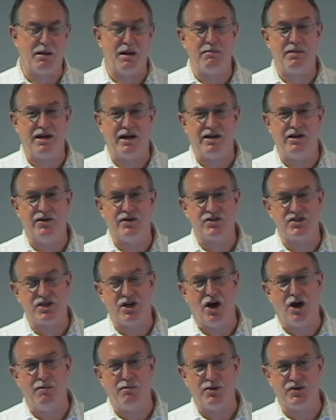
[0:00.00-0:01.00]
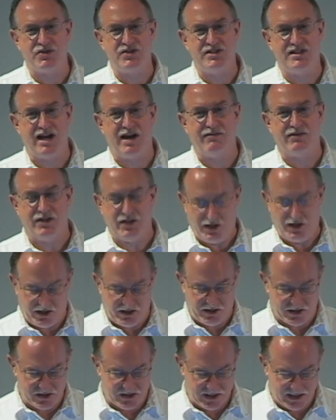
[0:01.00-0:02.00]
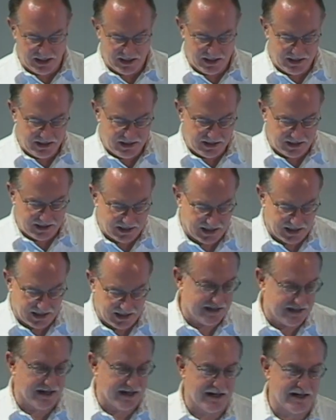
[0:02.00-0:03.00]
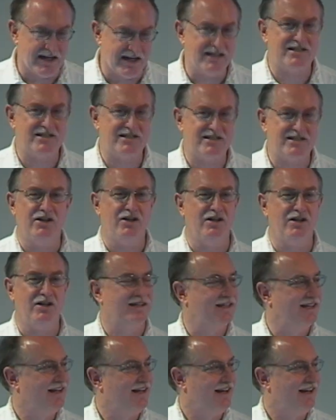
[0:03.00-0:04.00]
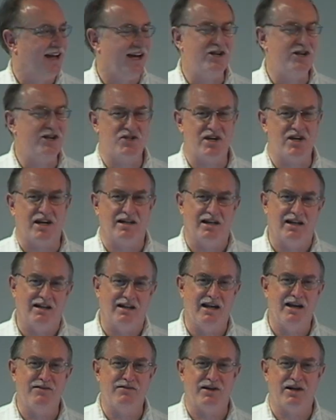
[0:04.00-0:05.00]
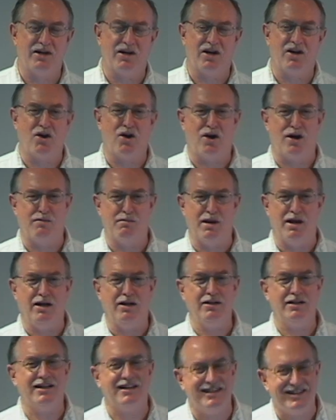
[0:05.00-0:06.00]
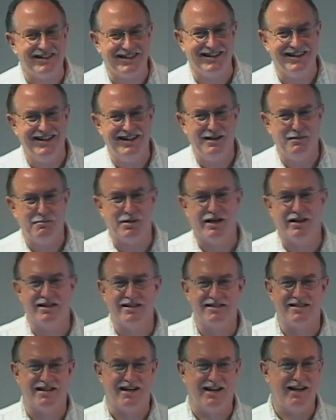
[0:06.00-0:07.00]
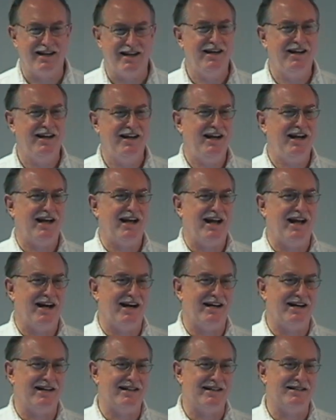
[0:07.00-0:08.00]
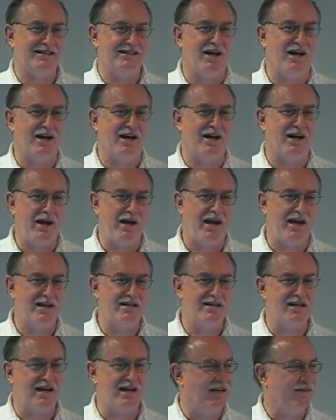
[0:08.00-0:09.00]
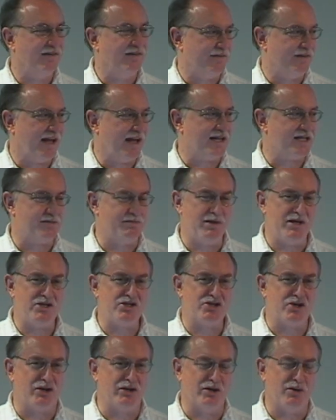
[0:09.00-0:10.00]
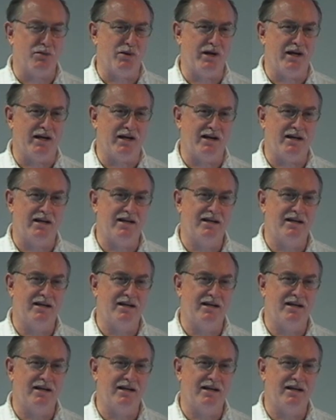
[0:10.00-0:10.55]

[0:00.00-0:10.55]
I've been at U S C almost seven years. And uh, I still, interestingly, live in Carmel by the sea uh, on the weekends, and I live in Venice Beach during the week.